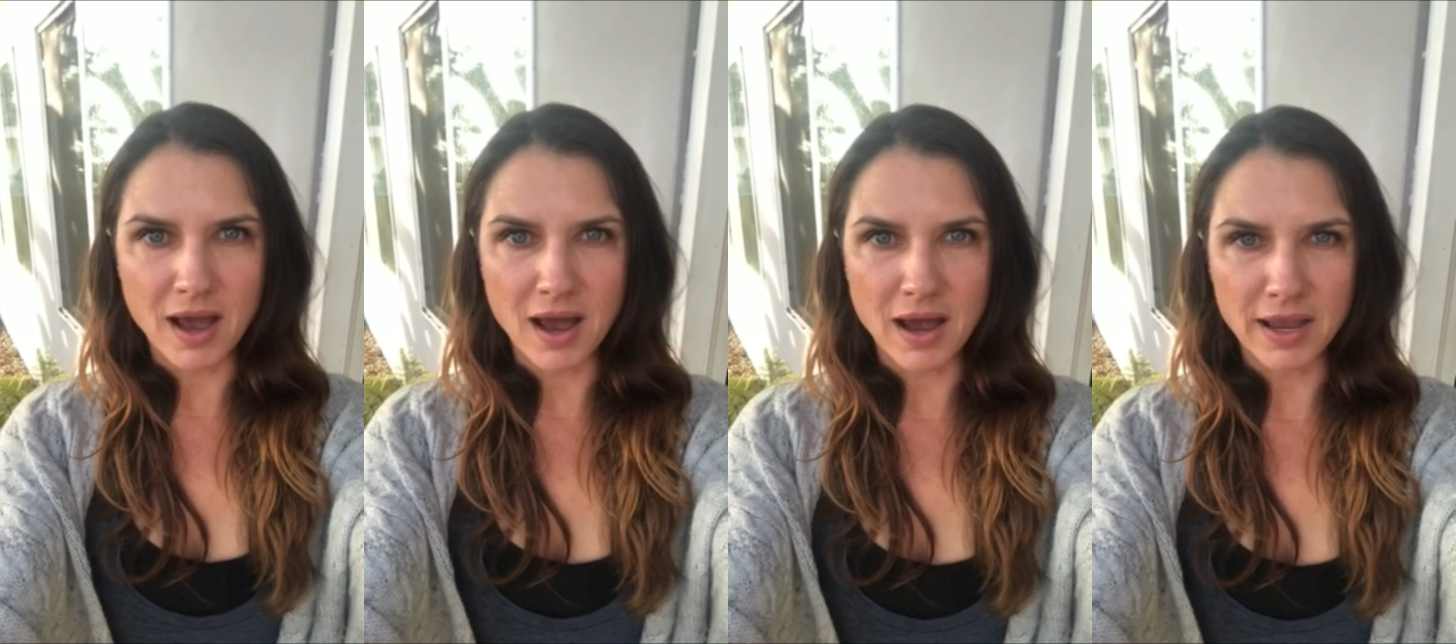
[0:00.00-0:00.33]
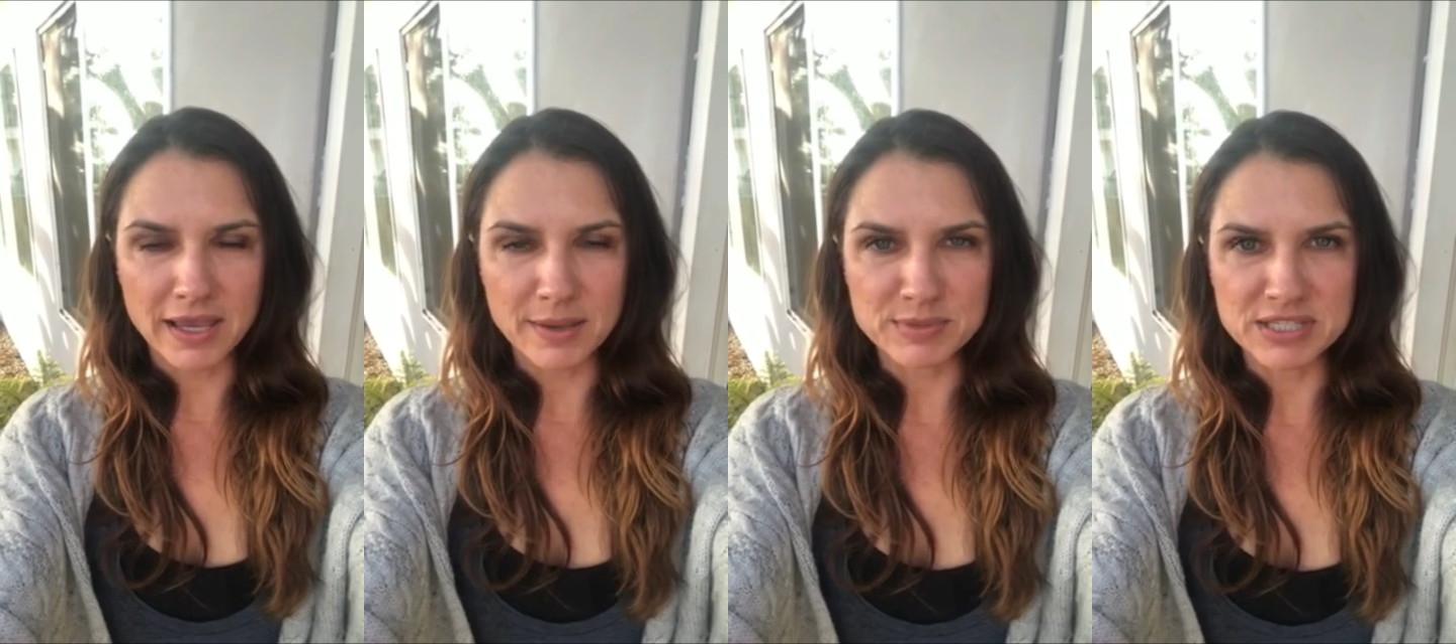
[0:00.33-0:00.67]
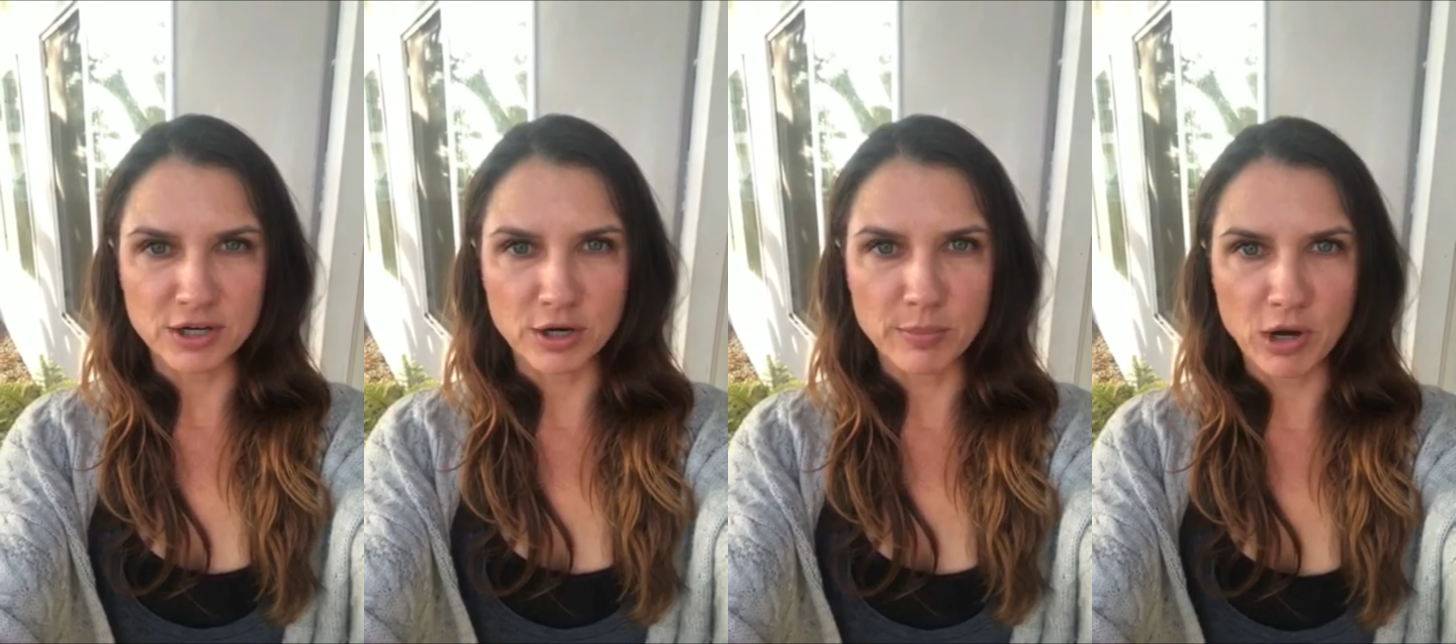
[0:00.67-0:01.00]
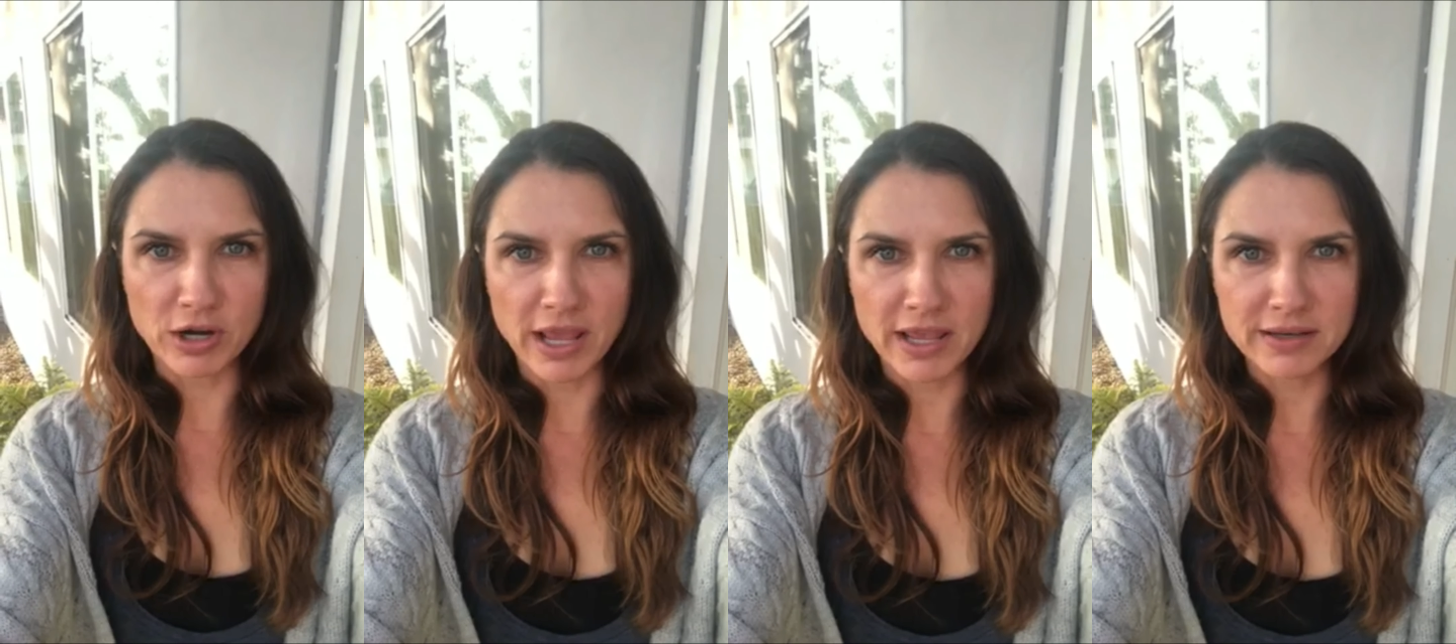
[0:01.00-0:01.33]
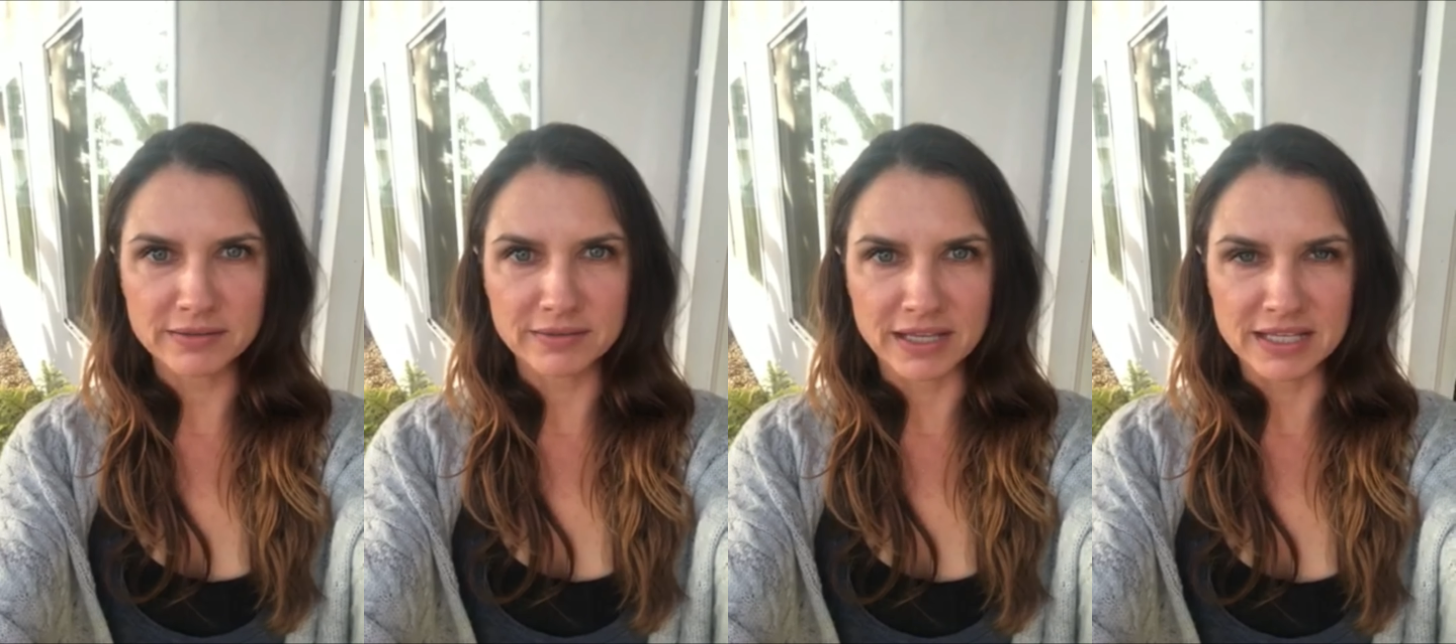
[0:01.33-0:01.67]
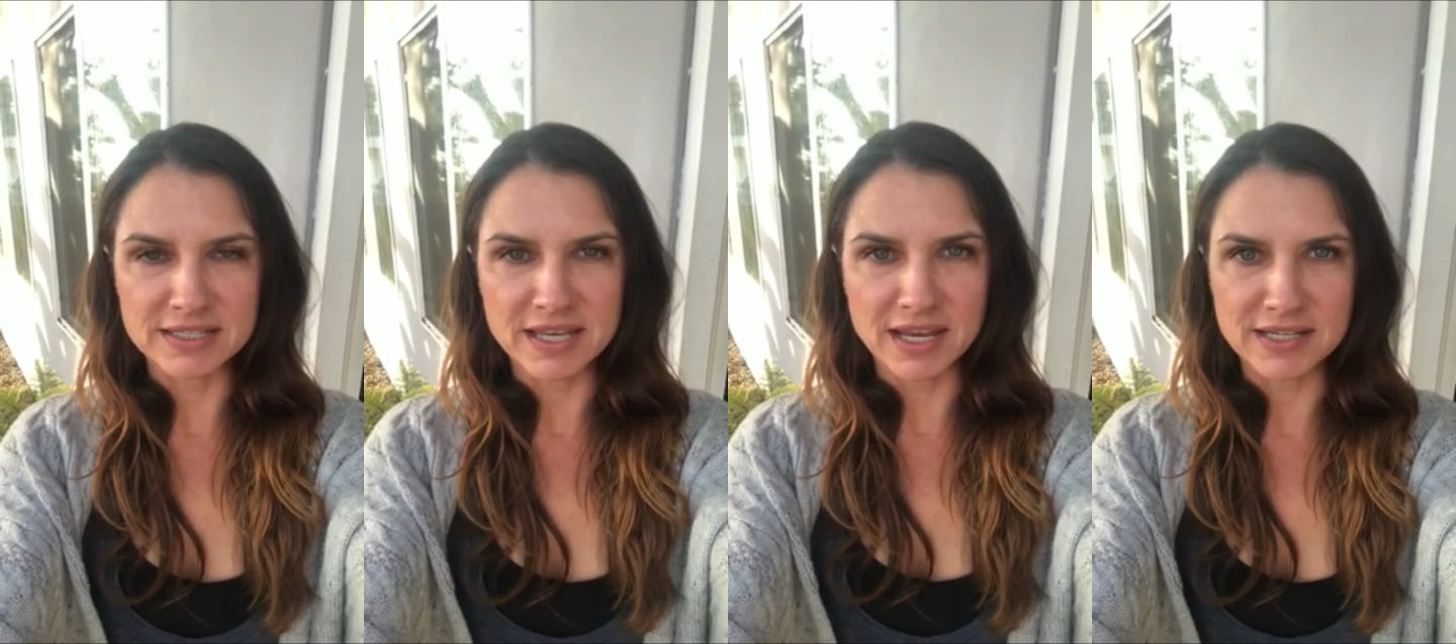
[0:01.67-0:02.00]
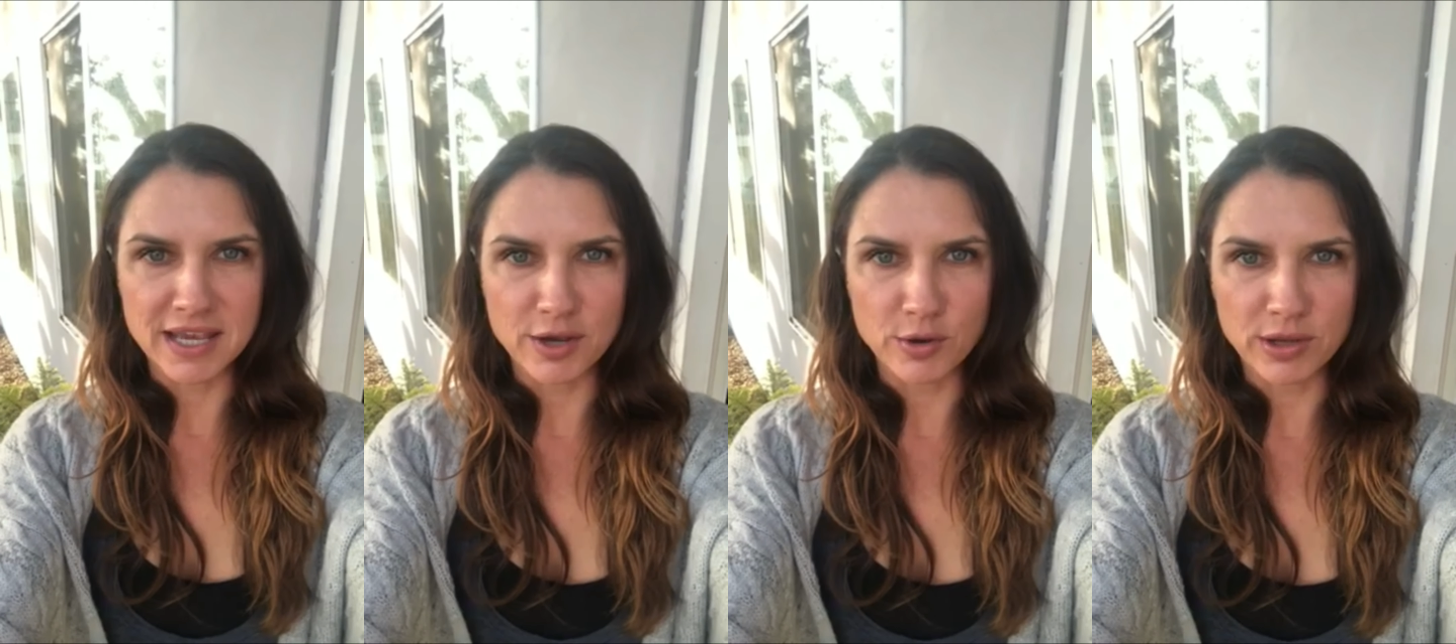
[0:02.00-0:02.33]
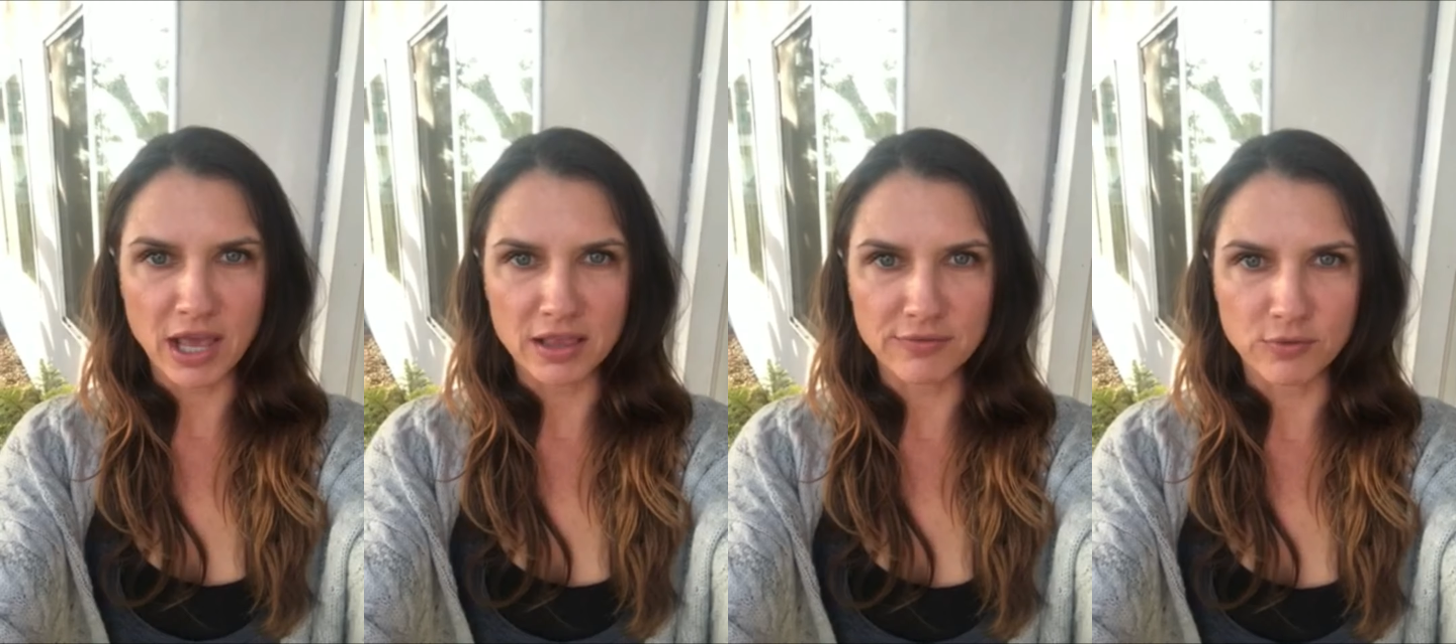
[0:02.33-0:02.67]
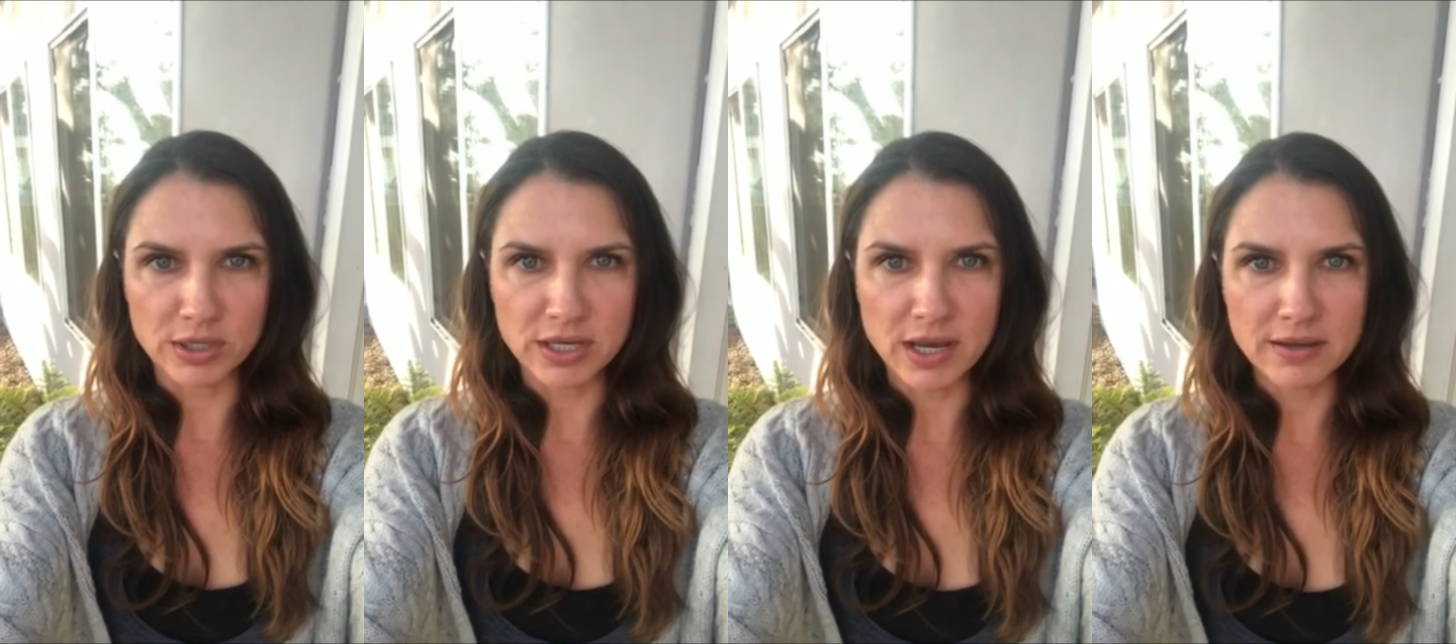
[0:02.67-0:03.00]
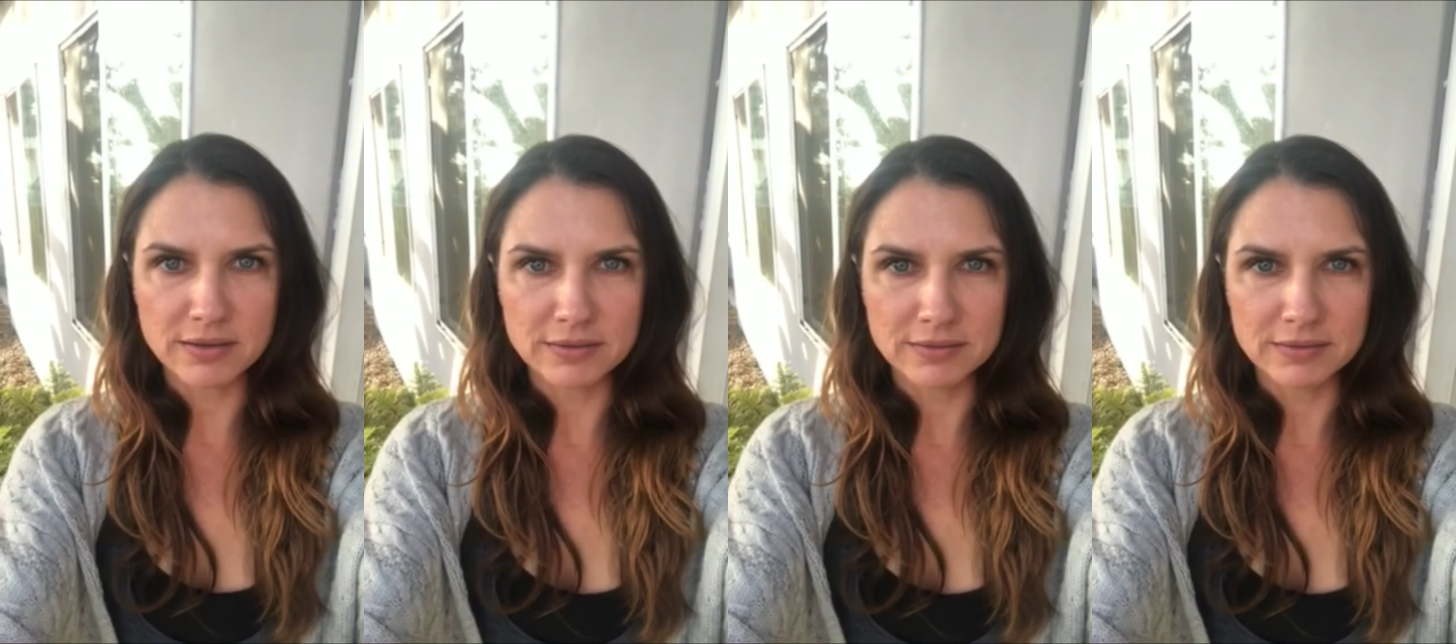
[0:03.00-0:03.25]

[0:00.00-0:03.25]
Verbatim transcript: I am Sarah Barnett in San Diego, California,